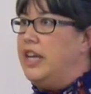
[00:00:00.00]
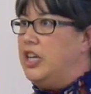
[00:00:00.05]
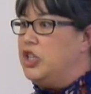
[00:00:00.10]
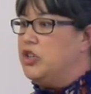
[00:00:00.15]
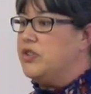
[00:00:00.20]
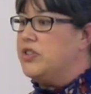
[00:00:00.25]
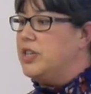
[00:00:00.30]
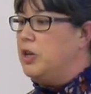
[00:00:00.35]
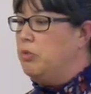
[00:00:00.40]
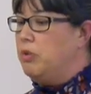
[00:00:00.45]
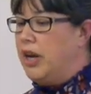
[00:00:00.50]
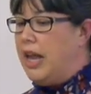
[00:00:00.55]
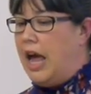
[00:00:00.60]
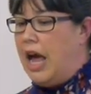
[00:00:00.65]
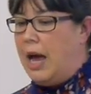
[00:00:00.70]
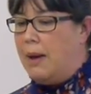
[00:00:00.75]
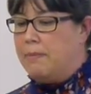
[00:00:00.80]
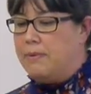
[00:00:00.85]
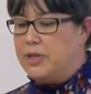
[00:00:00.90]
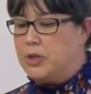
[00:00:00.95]
interesting what
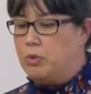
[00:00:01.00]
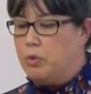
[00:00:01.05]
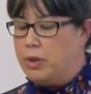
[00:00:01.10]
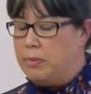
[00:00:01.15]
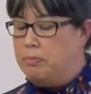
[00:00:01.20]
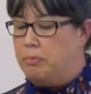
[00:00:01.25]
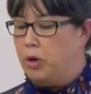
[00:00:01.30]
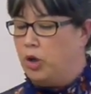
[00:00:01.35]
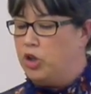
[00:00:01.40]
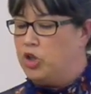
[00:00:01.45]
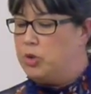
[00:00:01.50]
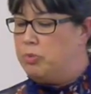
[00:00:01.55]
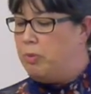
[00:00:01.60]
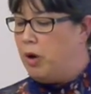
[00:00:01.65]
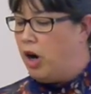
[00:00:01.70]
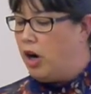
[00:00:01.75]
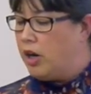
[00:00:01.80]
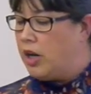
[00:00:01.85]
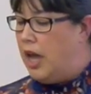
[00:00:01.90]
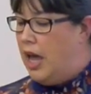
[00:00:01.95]
happens with birch
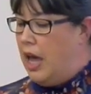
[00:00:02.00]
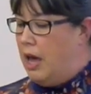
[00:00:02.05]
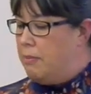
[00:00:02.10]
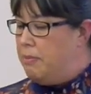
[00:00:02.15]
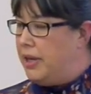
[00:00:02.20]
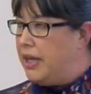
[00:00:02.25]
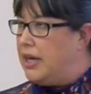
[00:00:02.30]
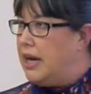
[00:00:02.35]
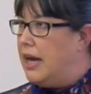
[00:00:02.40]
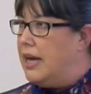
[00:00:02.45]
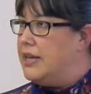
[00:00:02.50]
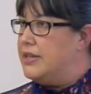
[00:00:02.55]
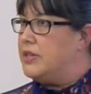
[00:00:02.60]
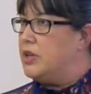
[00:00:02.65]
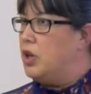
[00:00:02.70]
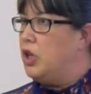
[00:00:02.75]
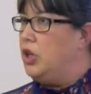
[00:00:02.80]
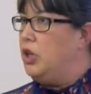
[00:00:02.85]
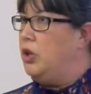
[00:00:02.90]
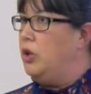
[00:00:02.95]
bark because
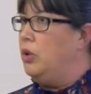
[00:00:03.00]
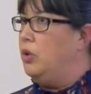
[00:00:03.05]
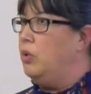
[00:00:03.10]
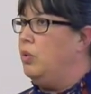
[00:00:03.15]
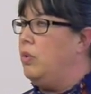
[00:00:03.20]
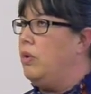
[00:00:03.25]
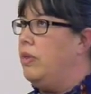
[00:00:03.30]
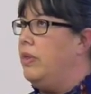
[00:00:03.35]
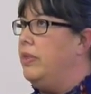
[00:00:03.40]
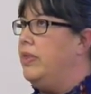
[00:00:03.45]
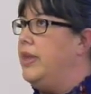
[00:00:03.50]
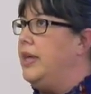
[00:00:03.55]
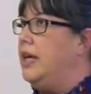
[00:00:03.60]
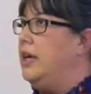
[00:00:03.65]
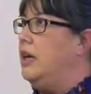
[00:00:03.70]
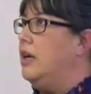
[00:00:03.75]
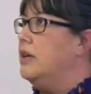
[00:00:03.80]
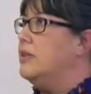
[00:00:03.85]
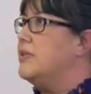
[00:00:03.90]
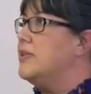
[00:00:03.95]
you
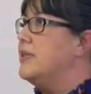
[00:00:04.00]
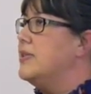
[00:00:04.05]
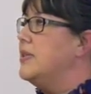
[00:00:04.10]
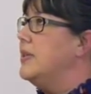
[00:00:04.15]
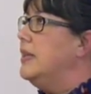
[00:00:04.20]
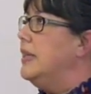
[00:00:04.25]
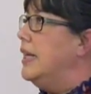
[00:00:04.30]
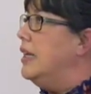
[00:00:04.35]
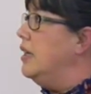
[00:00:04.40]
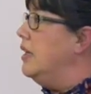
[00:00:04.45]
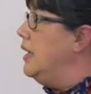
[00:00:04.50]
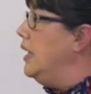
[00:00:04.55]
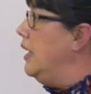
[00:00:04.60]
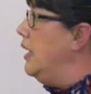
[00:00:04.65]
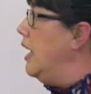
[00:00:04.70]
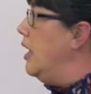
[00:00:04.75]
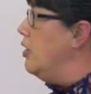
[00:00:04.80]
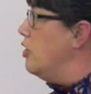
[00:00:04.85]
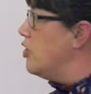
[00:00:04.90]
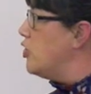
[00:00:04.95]
the
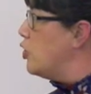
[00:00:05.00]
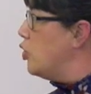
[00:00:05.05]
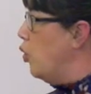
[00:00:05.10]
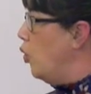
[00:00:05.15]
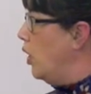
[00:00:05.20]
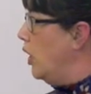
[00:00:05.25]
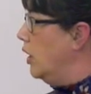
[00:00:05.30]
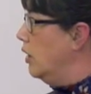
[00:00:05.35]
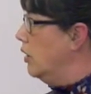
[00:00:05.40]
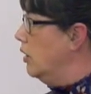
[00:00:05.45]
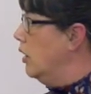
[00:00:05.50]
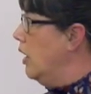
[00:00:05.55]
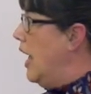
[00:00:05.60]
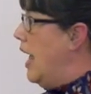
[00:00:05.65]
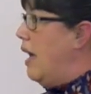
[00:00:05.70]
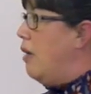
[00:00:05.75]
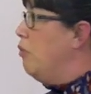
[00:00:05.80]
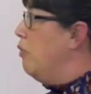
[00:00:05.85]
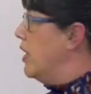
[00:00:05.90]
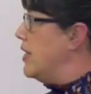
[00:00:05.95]
salinity in the soil
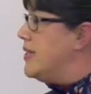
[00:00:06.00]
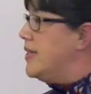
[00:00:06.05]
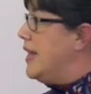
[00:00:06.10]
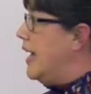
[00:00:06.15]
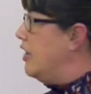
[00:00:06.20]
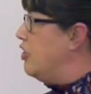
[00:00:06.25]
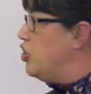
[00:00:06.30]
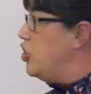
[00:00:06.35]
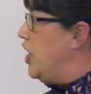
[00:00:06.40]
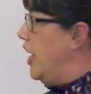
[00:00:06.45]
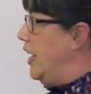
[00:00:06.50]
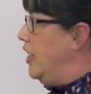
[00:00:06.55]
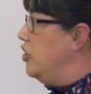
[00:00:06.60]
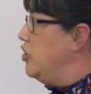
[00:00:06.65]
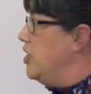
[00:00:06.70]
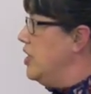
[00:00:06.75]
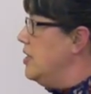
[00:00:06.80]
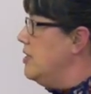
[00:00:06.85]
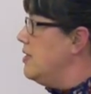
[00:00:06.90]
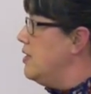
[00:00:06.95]
once that
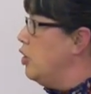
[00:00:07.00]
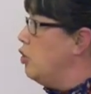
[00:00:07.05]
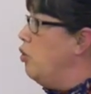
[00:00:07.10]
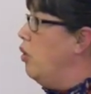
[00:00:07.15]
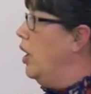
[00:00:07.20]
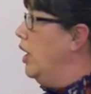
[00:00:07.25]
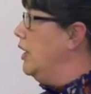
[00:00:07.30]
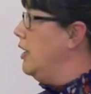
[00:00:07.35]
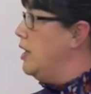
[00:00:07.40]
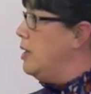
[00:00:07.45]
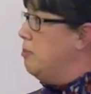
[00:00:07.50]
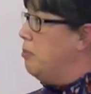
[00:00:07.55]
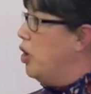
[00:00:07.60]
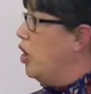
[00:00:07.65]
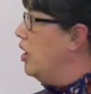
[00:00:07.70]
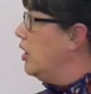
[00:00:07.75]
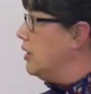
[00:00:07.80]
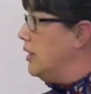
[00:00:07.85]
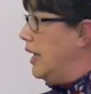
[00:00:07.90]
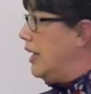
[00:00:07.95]
changes, the quality of the
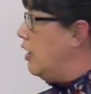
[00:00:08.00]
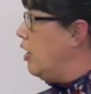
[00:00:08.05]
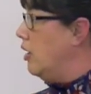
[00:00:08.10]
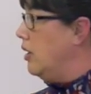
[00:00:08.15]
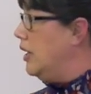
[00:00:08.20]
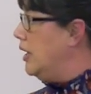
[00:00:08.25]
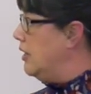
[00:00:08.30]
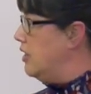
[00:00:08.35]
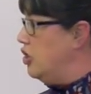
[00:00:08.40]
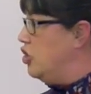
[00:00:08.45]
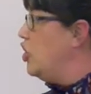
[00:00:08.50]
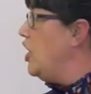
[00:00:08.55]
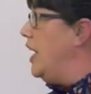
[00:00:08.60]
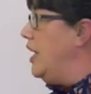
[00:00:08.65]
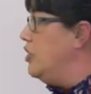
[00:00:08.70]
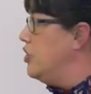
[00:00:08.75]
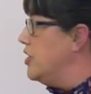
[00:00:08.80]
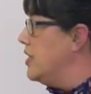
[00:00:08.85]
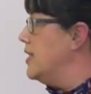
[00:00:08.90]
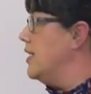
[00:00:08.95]
bark like
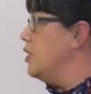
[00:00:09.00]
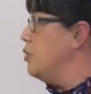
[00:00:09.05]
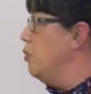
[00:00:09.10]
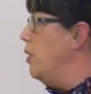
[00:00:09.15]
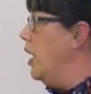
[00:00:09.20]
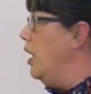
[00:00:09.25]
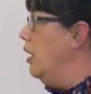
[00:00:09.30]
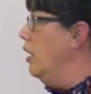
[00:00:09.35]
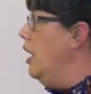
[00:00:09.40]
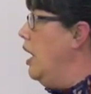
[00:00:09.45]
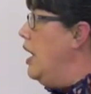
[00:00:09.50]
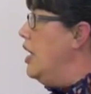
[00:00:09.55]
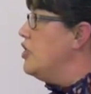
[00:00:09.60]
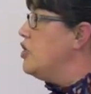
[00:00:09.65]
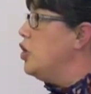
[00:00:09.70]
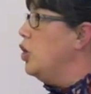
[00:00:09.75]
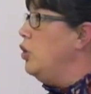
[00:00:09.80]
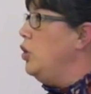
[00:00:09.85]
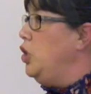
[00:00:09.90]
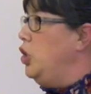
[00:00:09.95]
changes as well.
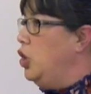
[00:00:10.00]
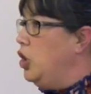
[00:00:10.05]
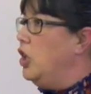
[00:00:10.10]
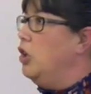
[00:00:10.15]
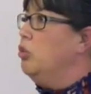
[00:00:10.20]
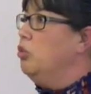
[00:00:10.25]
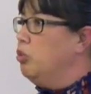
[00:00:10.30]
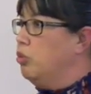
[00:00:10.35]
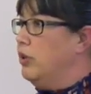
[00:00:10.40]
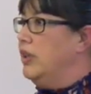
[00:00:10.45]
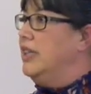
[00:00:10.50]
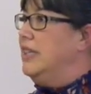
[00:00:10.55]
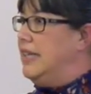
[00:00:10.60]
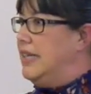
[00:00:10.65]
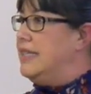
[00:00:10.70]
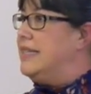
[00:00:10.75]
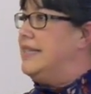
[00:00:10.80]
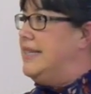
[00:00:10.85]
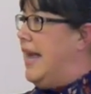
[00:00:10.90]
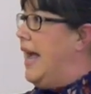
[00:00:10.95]
So you can
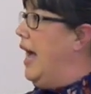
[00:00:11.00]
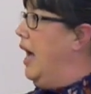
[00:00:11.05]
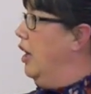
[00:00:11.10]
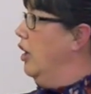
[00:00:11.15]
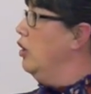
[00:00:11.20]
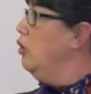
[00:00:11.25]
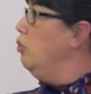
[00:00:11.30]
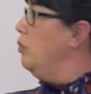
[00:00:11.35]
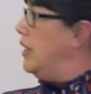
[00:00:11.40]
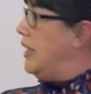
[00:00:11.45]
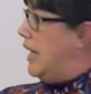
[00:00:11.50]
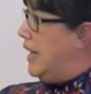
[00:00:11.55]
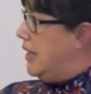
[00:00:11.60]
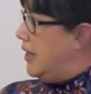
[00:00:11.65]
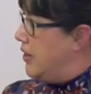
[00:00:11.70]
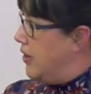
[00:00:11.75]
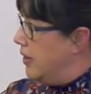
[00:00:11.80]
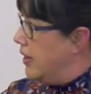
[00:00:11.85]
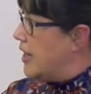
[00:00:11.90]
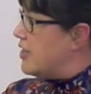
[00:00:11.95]
really tell when
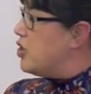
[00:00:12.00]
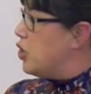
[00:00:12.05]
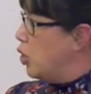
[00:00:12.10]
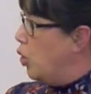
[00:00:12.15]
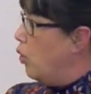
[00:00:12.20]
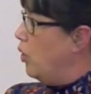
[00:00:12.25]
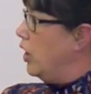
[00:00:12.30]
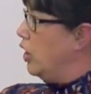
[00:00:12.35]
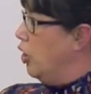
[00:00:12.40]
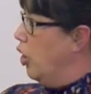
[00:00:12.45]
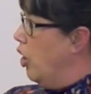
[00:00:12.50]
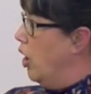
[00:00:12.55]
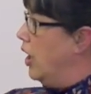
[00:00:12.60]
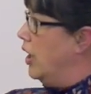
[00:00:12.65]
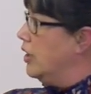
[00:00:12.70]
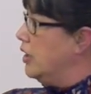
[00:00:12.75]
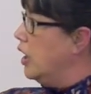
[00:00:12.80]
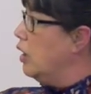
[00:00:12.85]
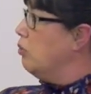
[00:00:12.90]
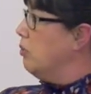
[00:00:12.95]
anything that's going
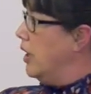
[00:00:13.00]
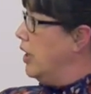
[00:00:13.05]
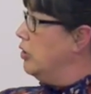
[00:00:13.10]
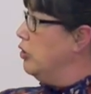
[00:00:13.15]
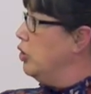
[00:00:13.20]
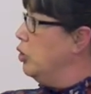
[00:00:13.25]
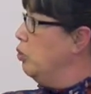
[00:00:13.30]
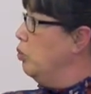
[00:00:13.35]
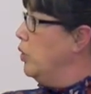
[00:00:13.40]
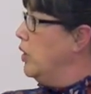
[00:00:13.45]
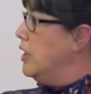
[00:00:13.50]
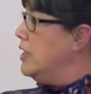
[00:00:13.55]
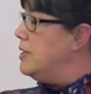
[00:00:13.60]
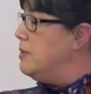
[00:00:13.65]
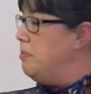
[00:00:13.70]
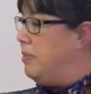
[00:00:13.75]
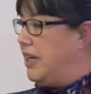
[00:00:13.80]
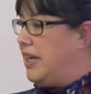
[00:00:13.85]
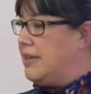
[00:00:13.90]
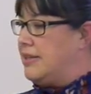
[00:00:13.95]
on around in the woods
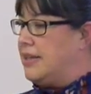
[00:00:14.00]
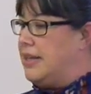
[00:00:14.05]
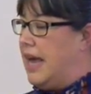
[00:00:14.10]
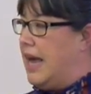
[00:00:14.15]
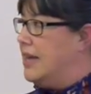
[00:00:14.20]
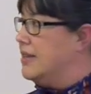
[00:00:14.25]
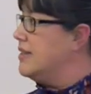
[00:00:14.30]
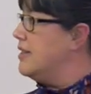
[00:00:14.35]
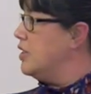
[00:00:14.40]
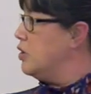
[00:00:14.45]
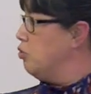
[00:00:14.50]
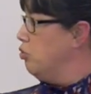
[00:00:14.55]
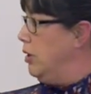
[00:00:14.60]
because it has this